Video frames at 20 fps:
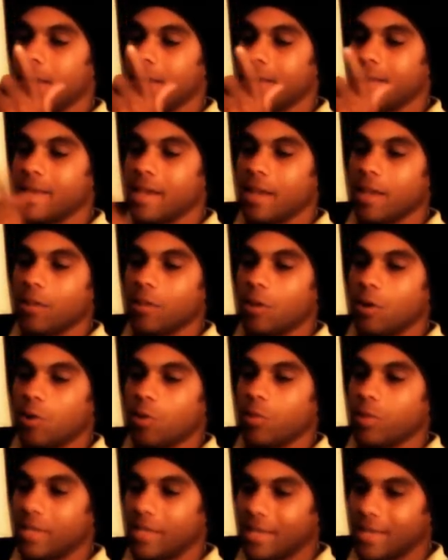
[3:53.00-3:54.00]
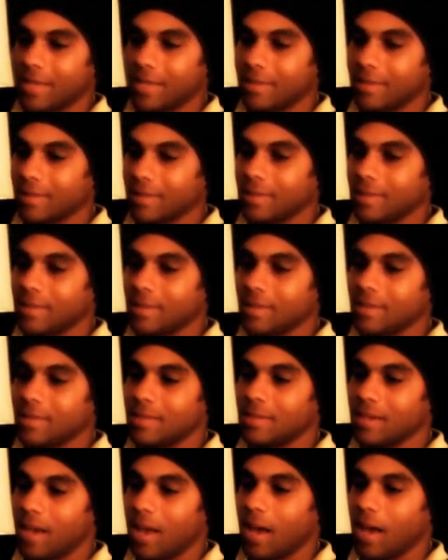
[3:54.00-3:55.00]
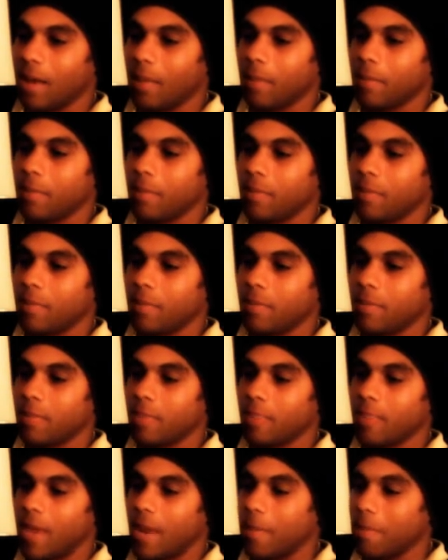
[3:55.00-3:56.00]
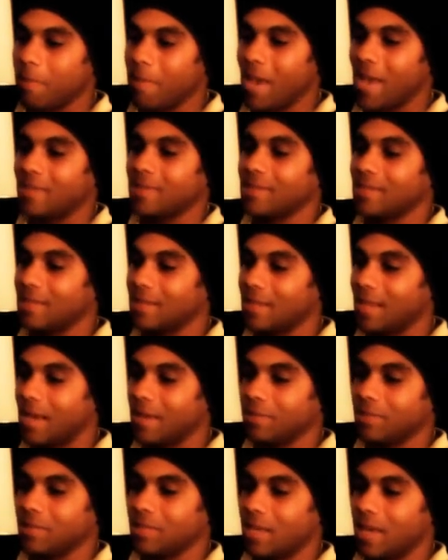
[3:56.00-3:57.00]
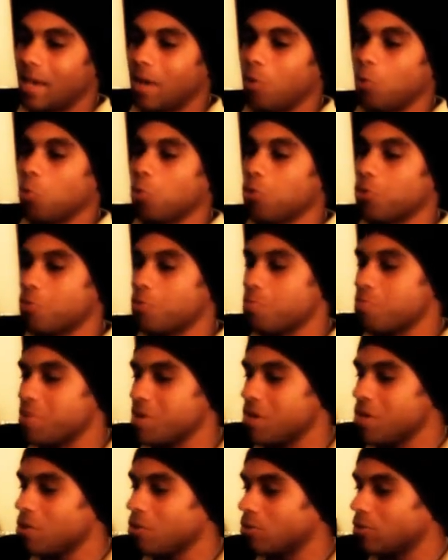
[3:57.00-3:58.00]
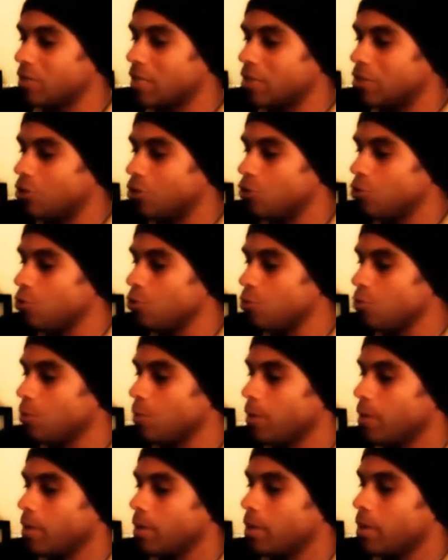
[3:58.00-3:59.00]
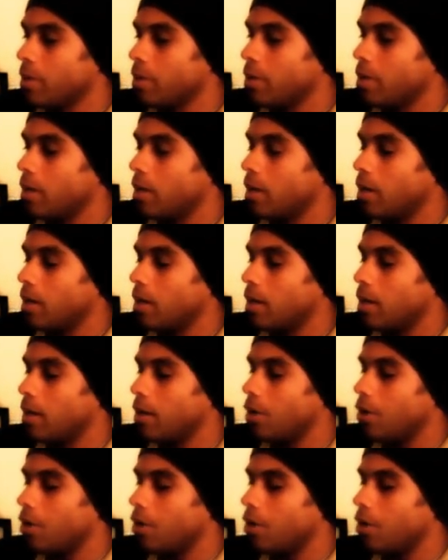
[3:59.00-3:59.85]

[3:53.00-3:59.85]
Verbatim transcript: Yet alone get this job that match the lifestyle or the bills that you uh,